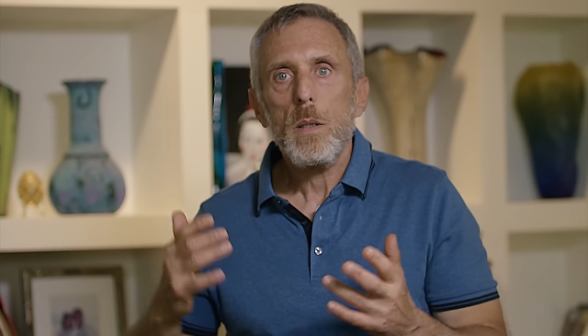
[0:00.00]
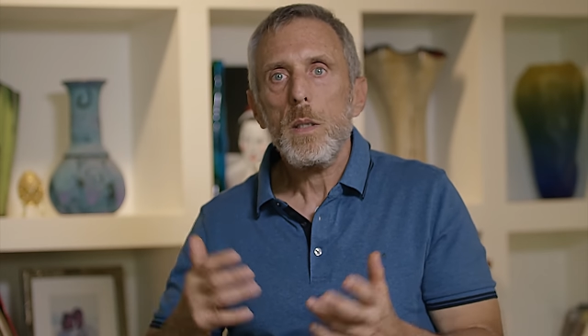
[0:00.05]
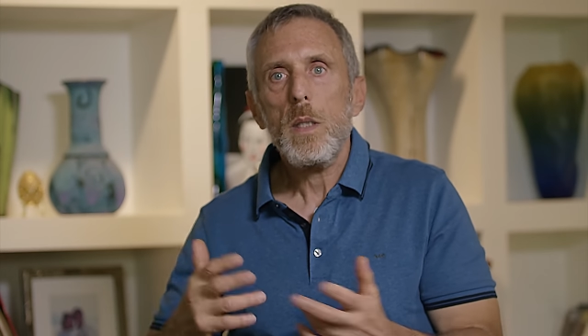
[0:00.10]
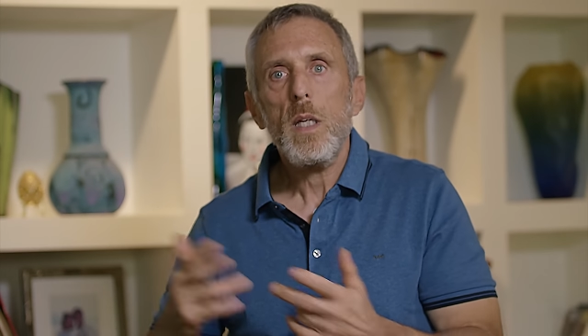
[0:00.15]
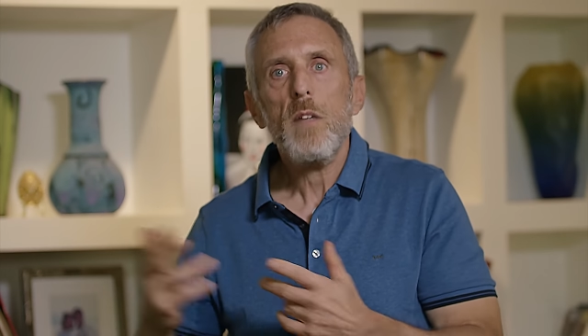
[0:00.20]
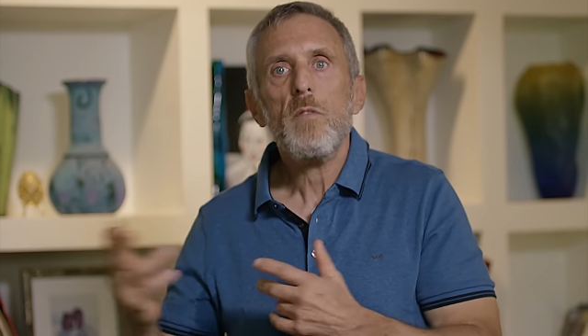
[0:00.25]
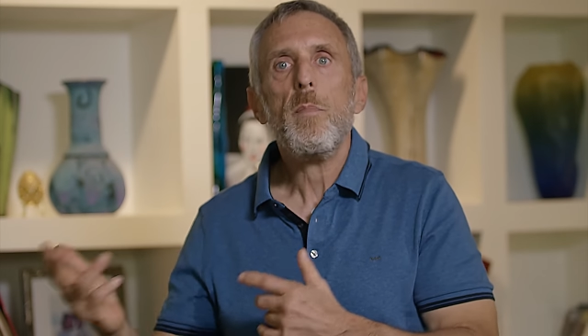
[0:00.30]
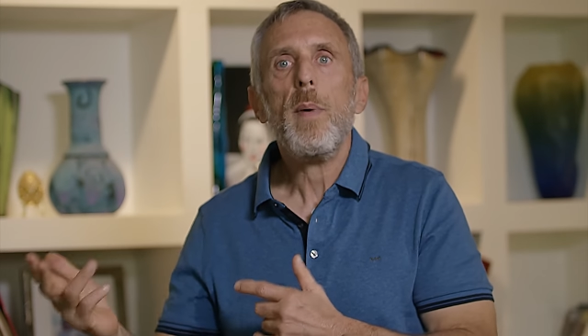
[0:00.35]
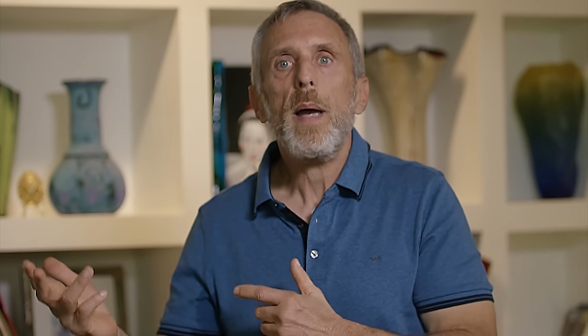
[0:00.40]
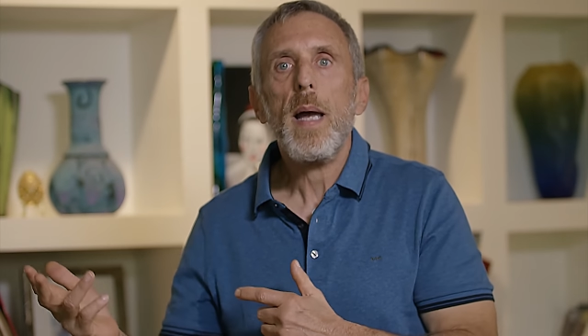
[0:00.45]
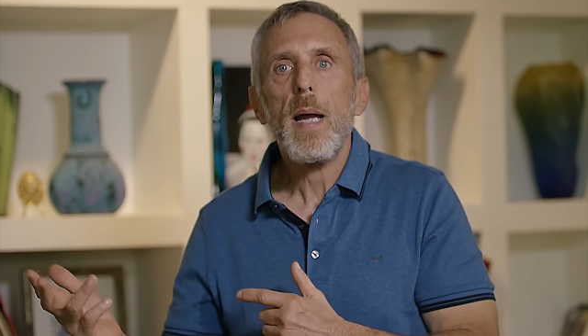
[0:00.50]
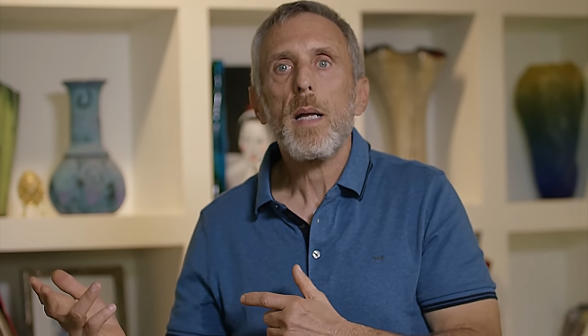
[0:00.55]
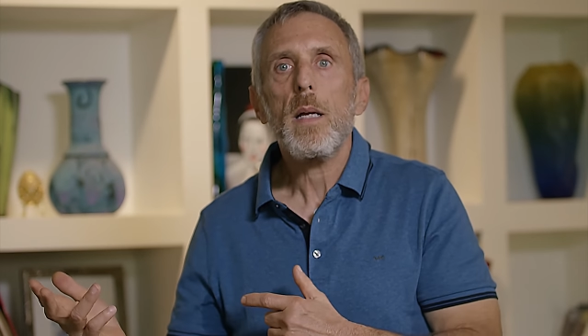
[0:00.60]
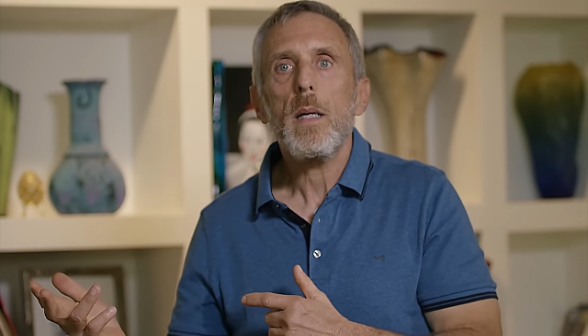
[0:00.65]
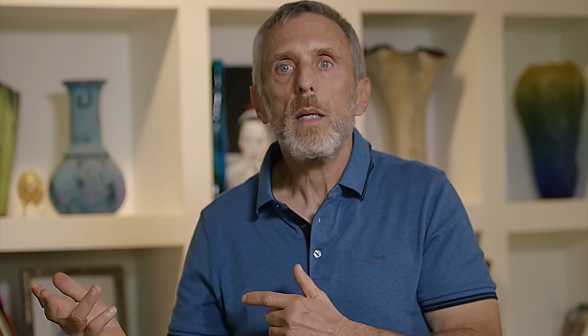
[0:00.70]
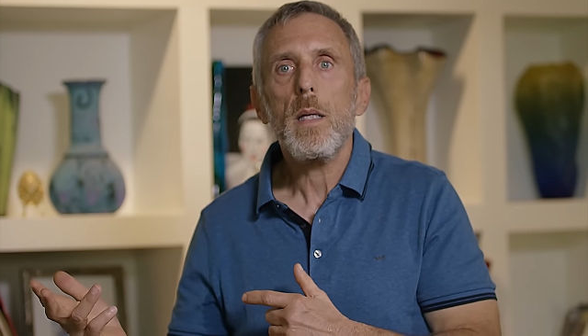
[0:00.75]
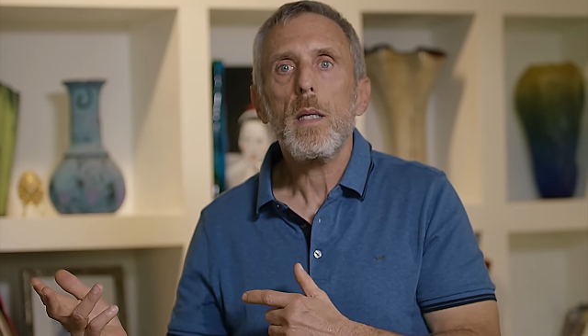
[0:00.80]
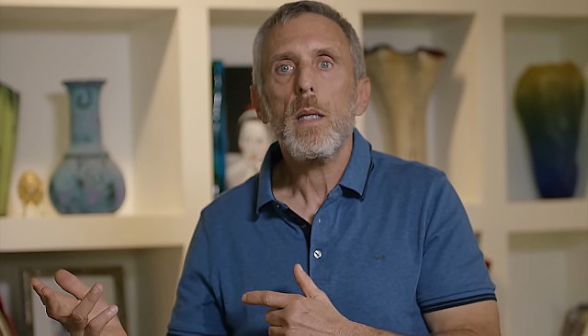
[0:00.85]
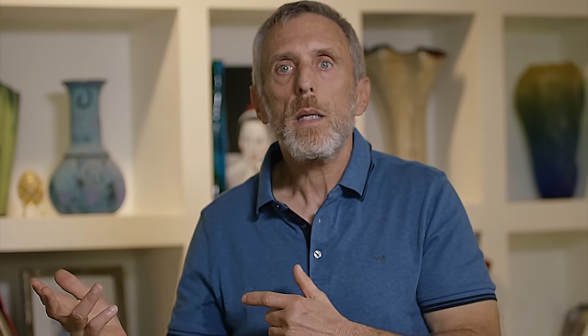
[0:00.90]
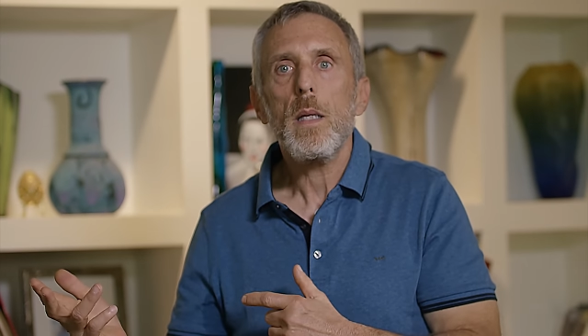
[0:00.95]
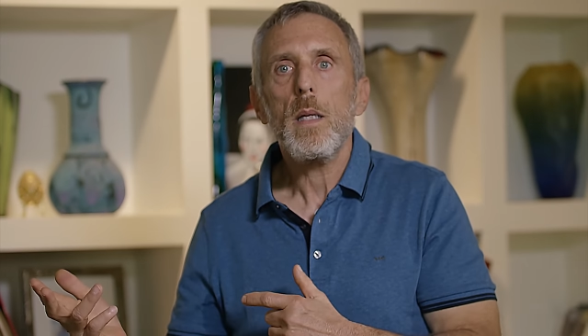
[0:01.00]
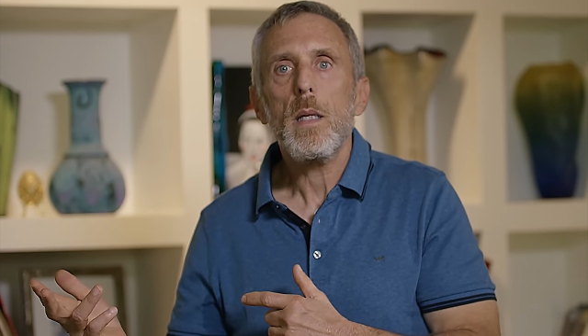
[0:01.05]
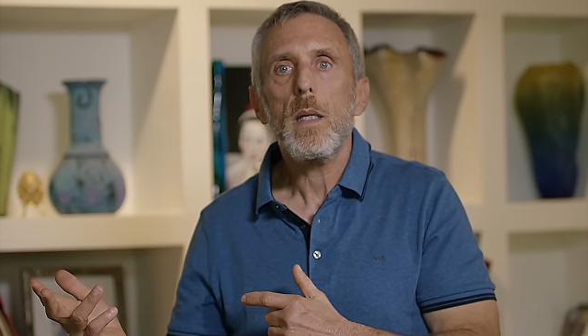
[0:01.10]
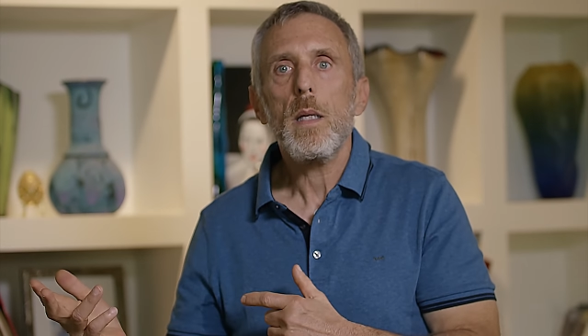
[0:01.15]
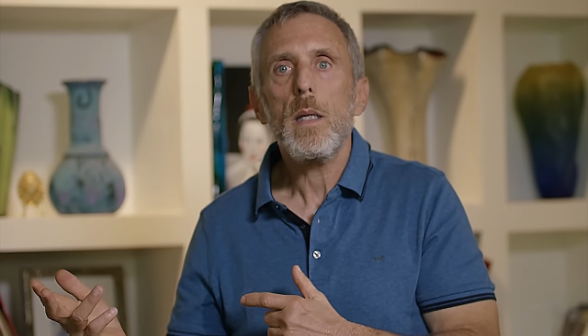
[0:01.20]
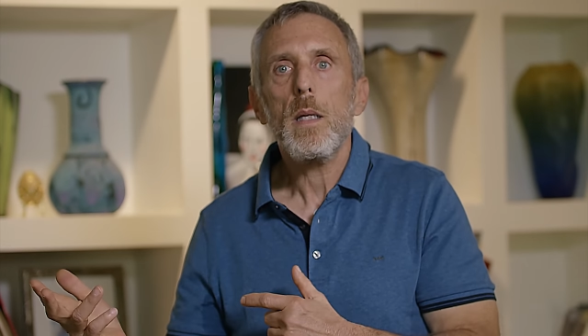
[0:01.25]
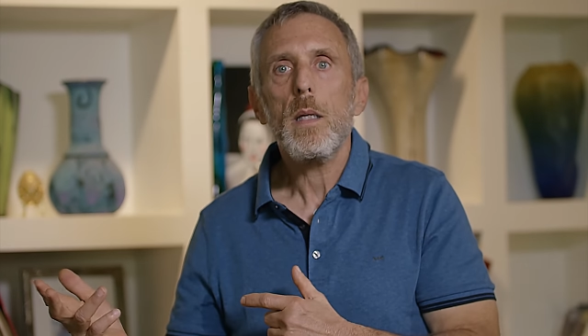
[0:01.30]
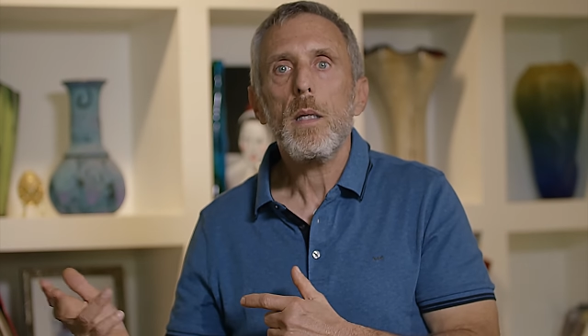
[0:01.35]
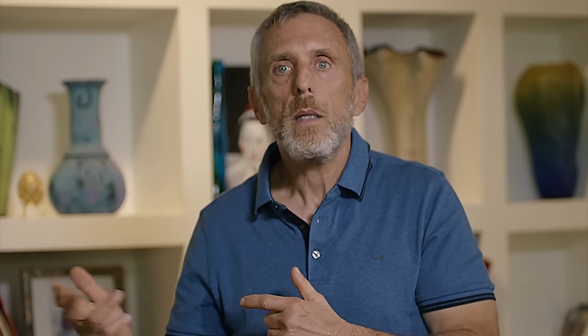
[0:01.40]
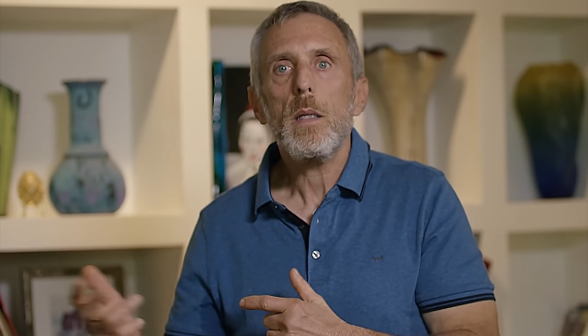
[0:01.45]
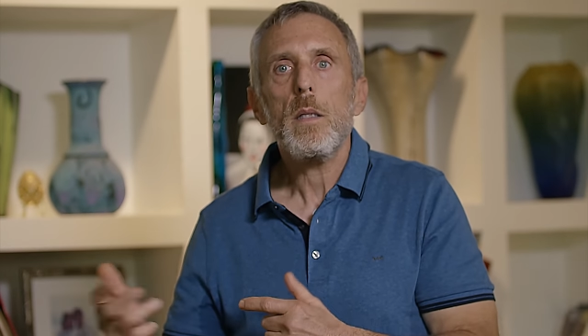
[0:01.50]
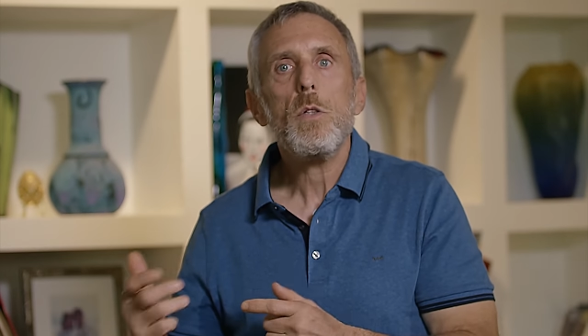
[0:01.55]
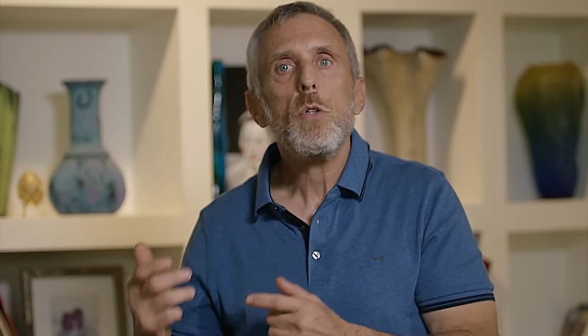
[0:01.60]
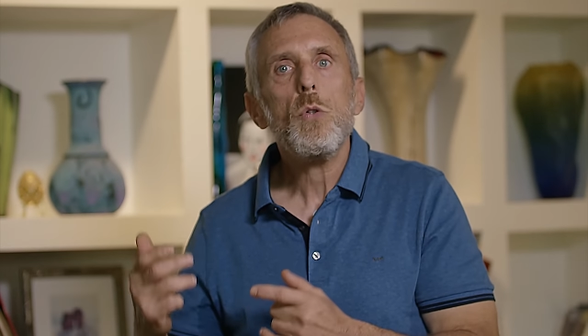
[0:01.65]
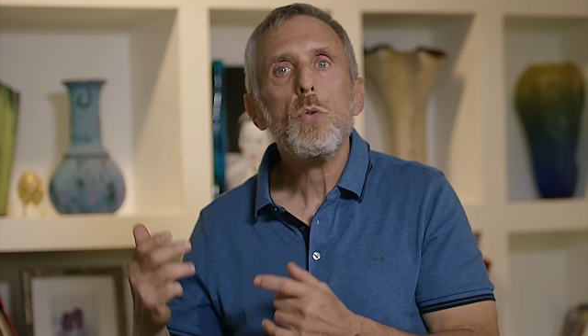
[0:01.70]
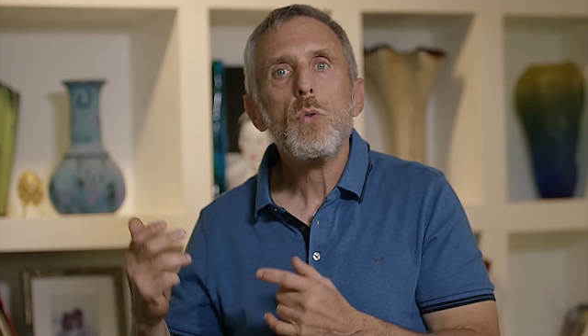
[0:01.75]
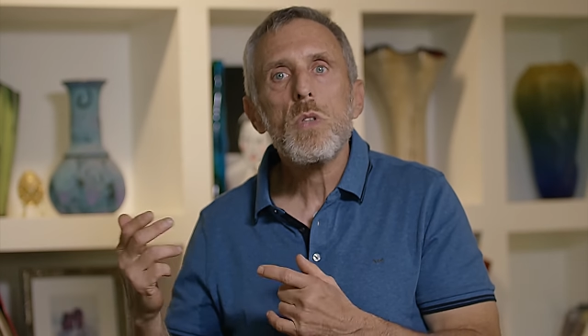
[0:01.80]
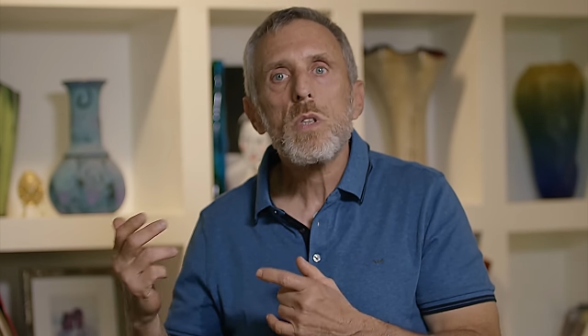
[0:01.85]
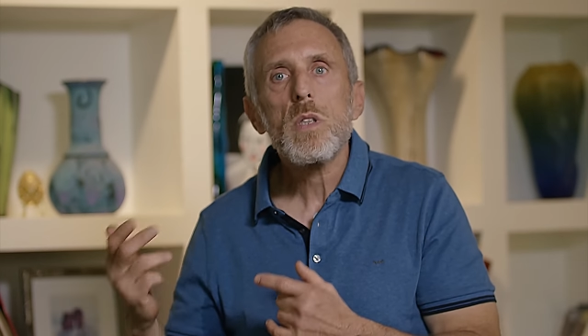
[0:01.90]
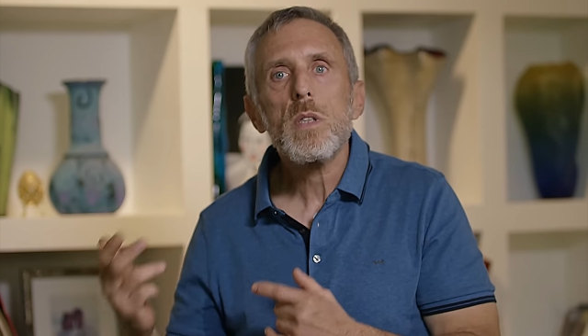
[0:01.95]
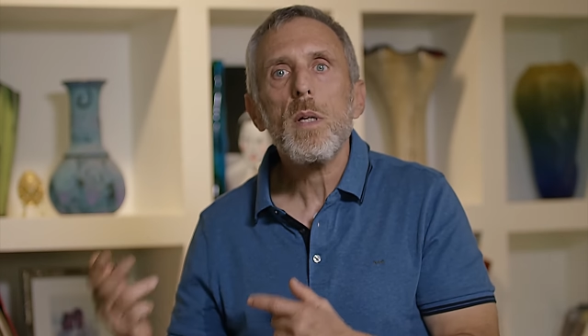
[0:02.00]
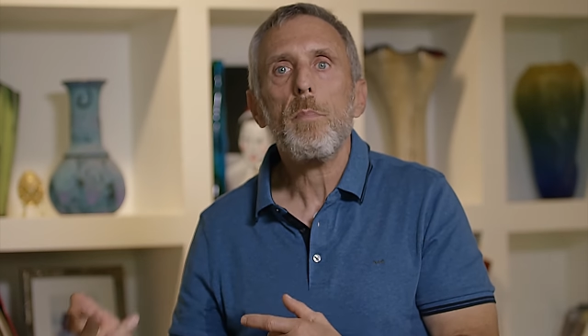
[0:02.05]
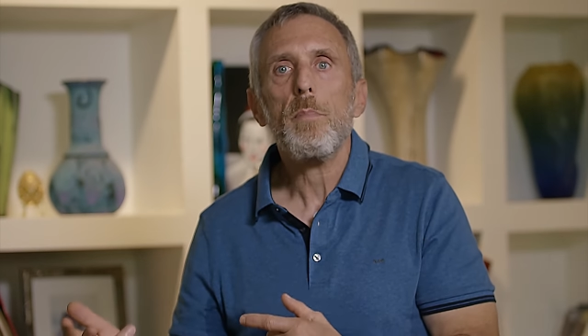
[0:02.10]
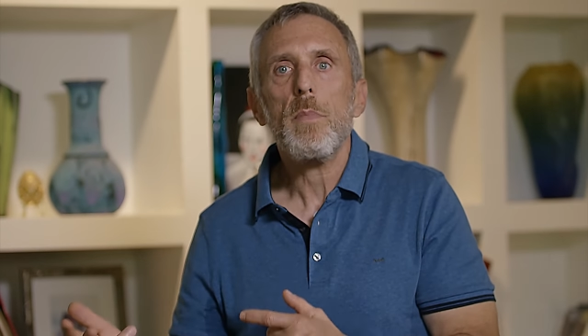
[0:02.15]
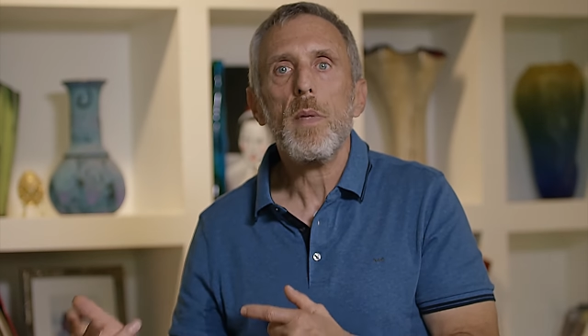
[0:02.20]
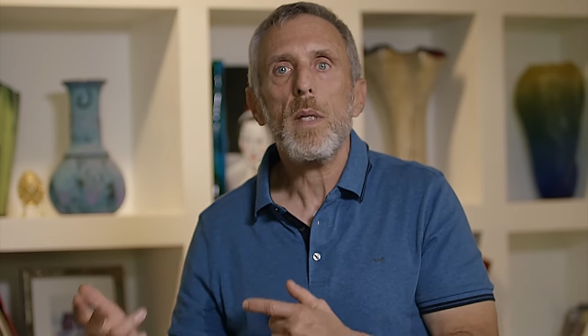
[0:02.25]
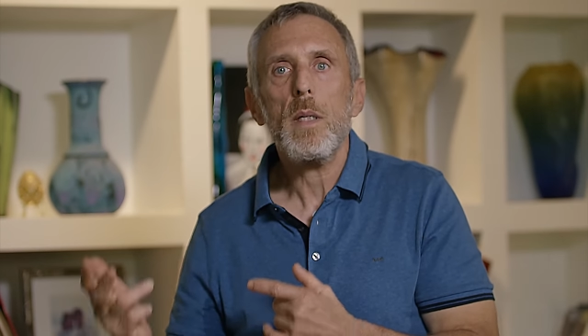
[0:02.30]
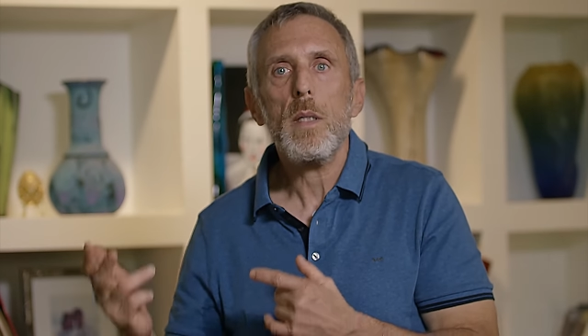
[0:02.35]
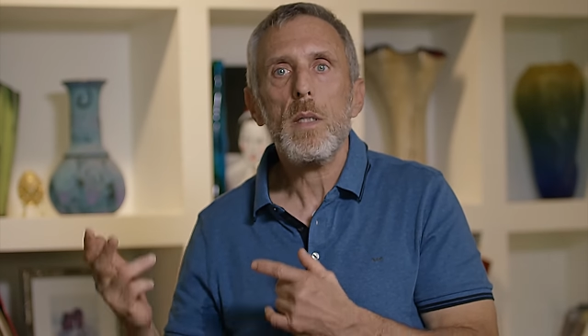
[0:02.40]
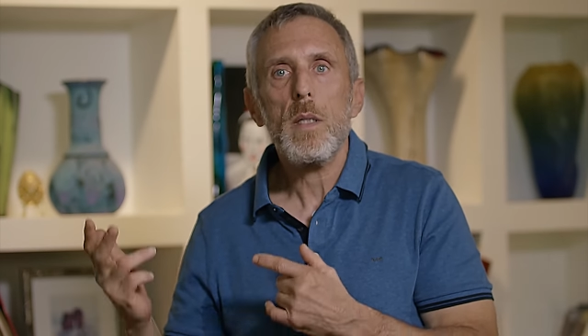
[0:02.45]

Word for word: give back. do something